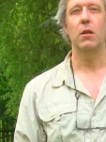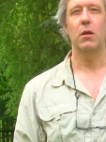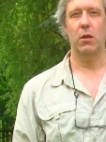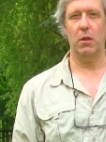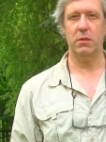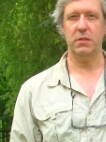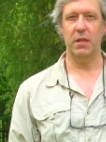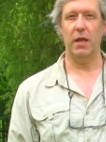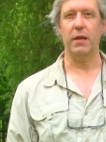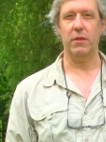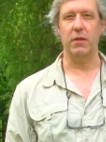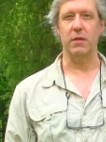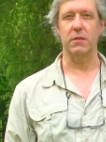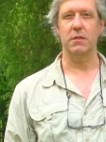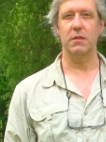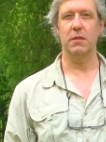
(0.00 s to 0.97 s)
Looks like
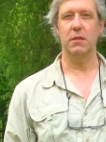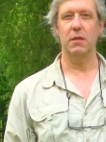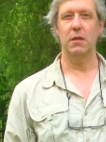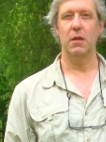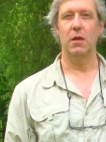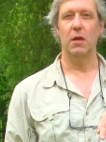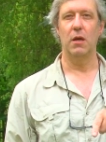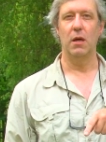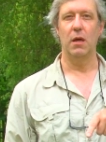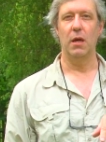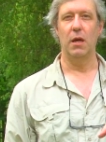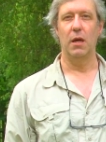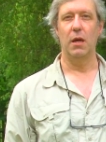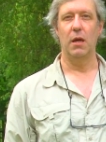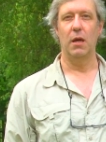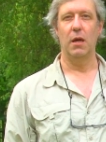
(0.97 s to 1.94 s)
this.
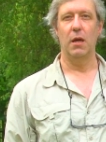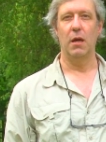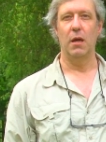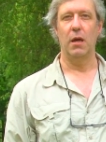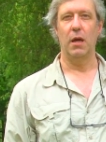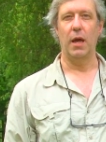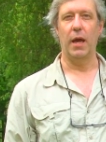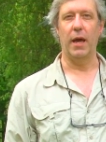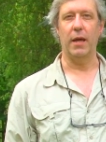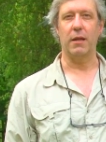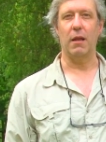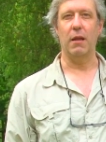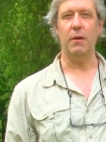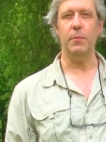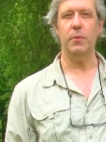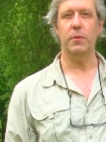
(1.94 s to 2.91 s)

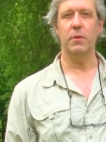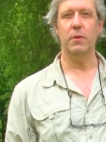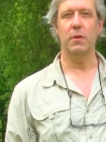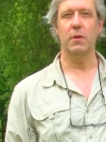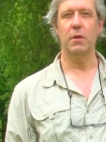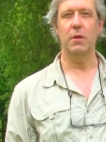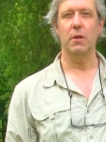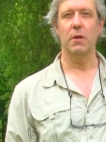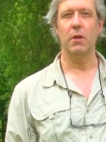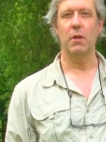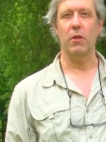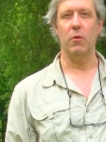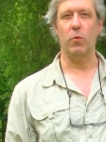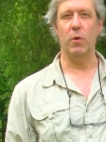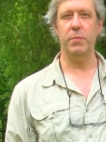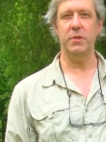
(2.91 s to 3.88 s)
Handle up,
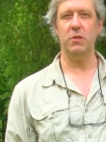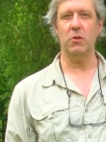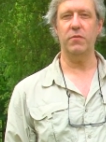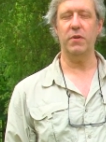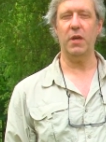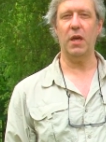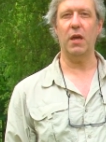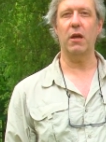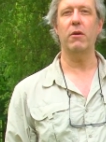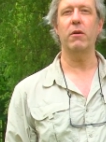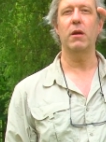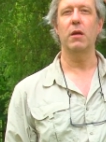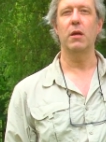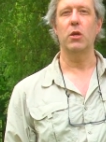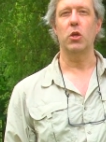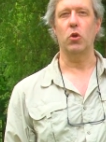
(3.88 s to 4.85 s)
the whip is over here,
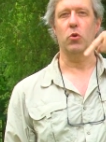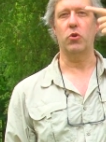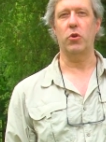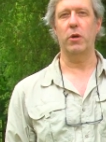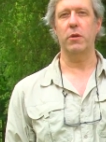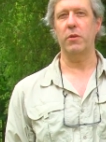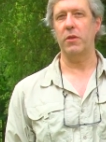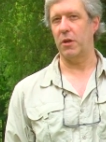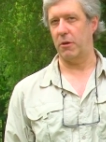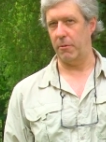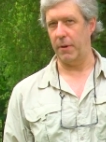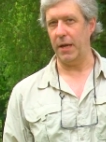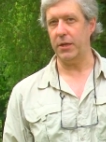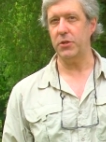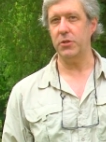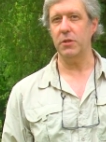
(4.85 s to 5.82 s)
you turn the
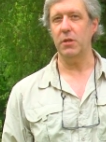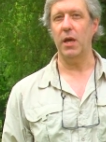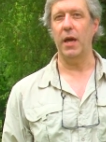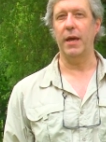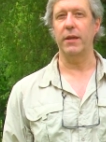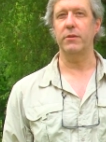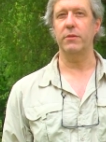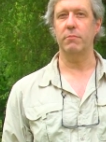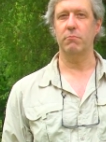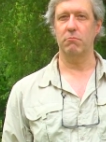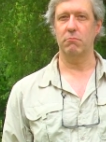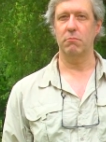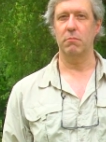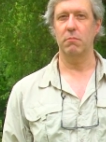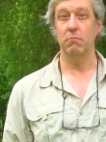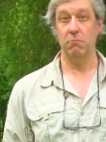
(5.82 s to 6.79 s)
direction, and
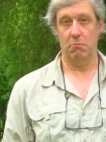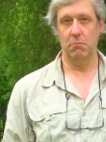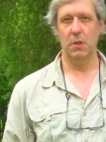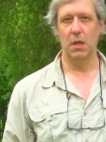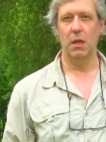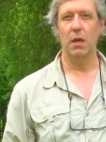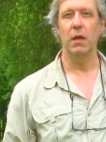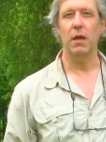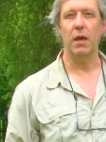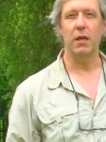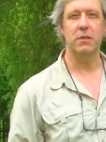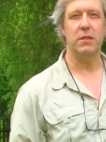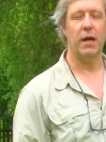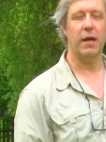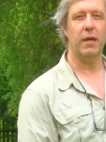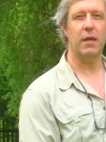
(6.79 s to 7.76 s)

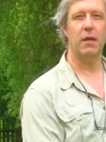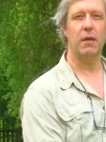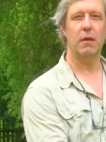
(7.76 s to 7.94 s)
it's like